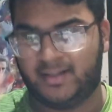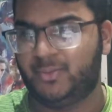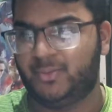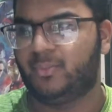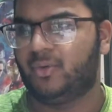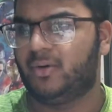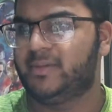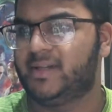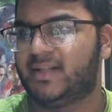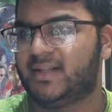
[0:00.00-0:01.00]
least with
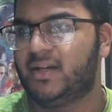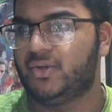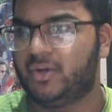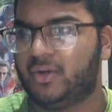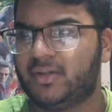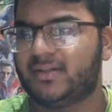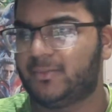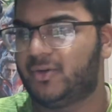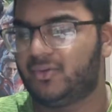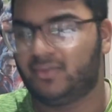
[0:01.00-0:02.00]
Morbius, you got some
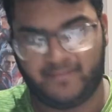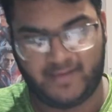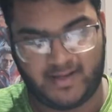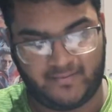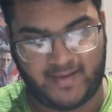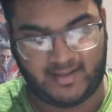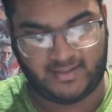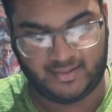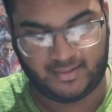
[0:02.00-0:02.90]
cool VFX.